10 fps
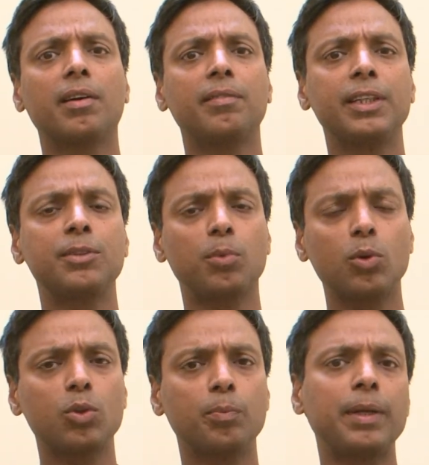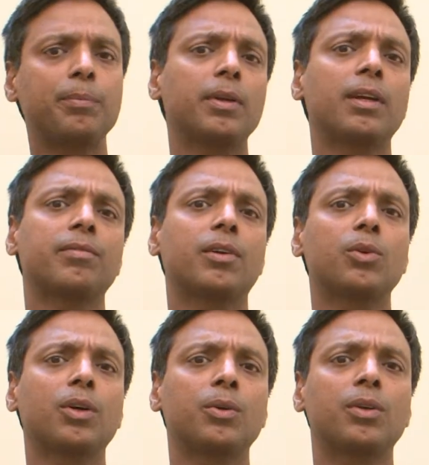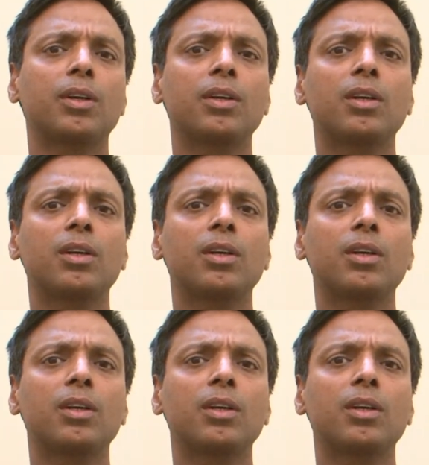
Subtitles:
we spoke to people and found out